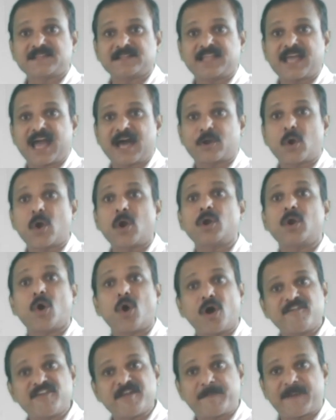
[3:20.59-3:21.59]
they are
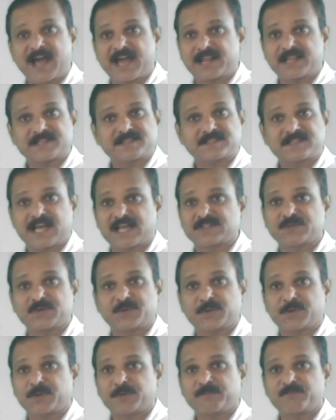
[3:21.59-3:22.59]
all oviparous as
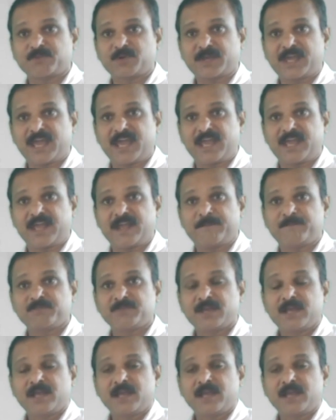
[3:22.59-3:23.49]
you know. Okay.